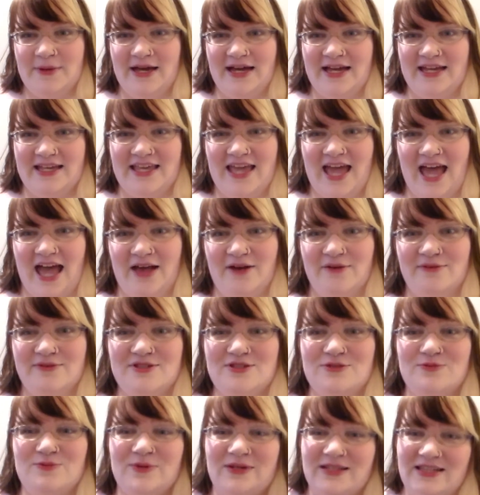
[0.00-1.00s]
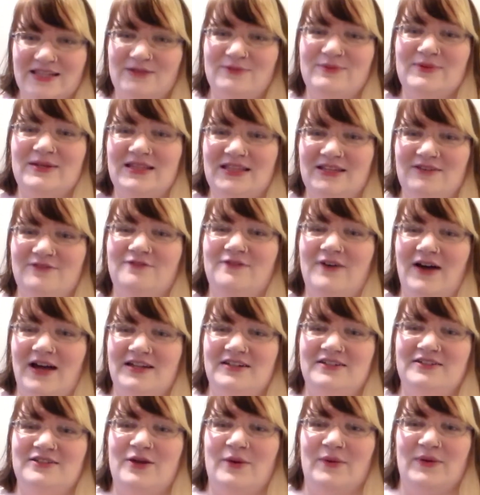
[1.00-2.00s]
But yeah, it was really, really
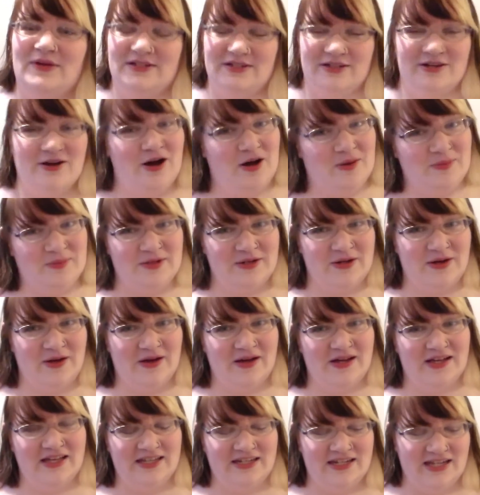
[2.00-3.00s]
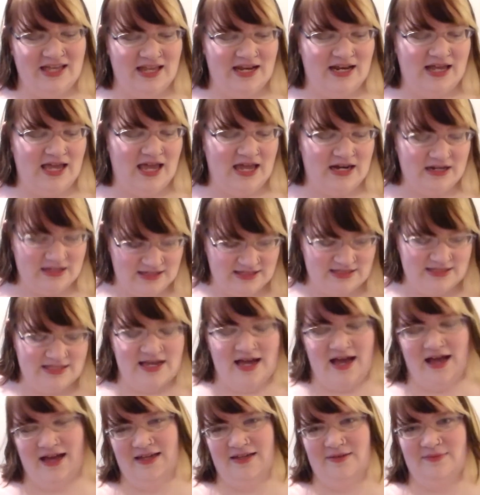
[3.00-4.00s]
fun going to Comic-Con, and I had a good
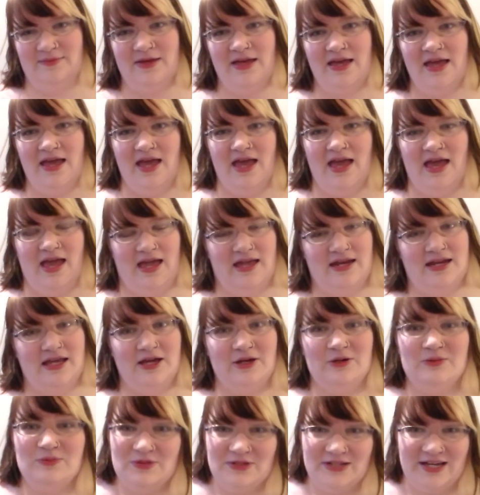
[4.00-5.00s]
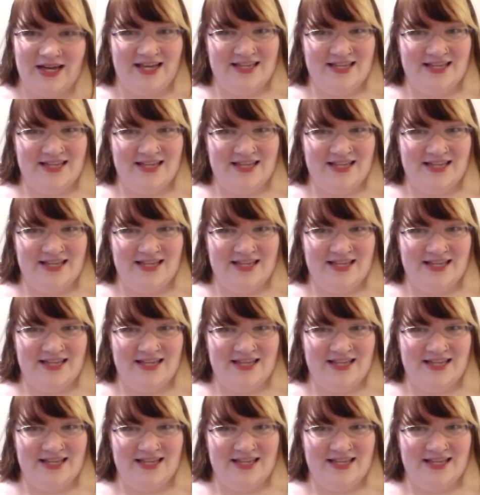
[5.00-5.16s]
time, and I hope